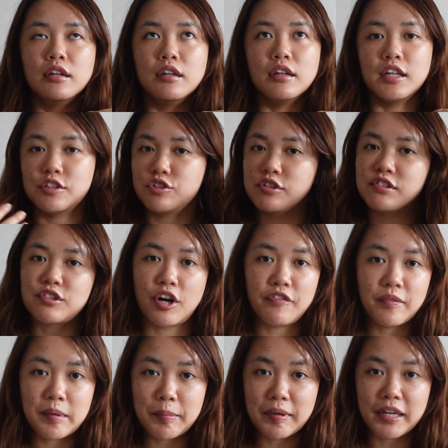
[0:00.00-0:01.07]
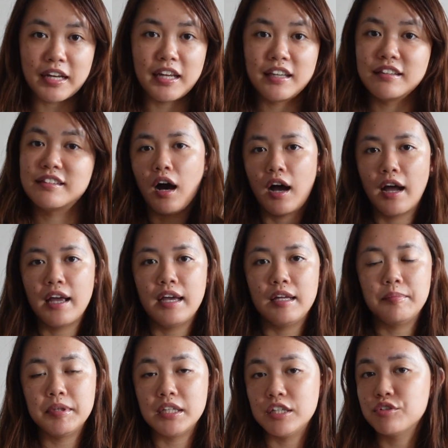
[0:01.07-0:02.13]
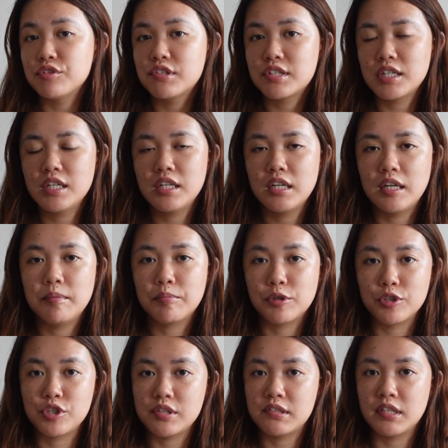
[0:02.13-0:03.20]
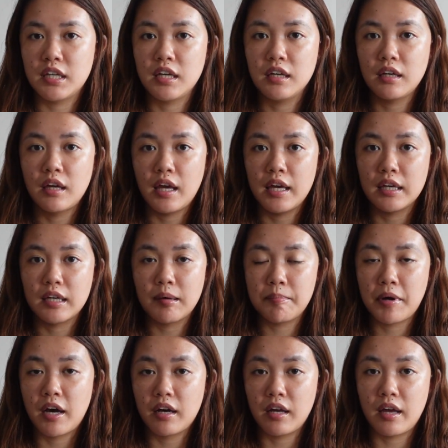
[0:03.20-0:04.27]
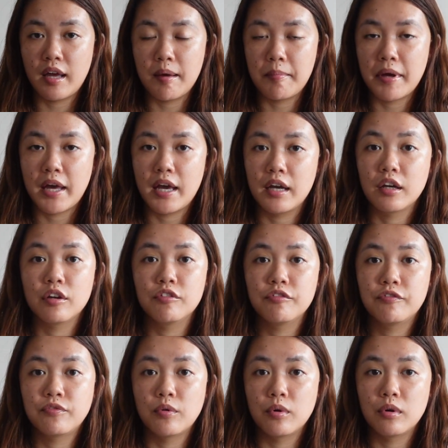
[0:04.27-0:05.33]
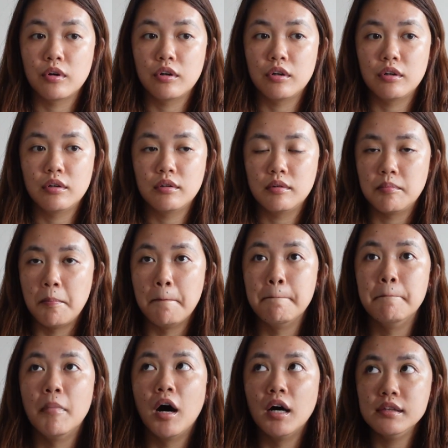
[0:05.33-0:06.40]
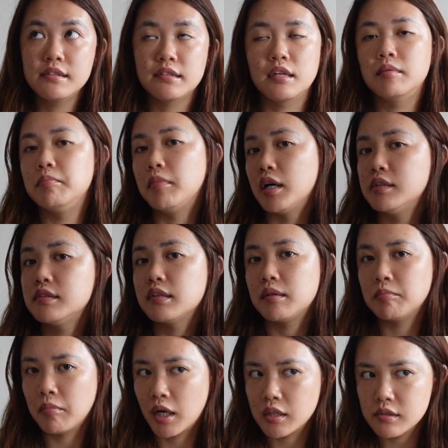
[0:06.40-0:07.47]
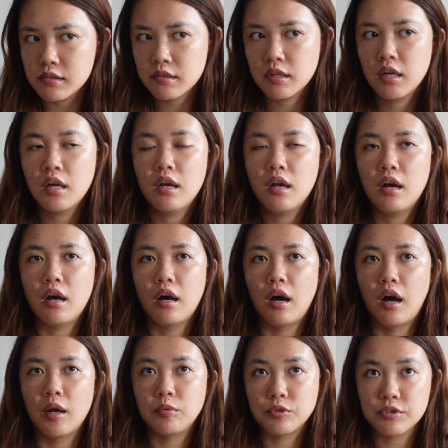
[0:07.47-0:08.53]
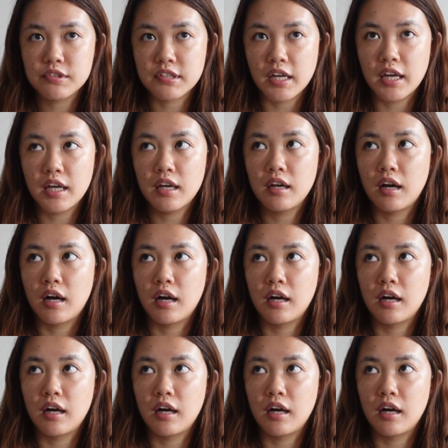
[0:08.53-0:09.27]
let's just start from the beginning. I had been interested in purchasing a Campana handbag for months and months and months. I will say,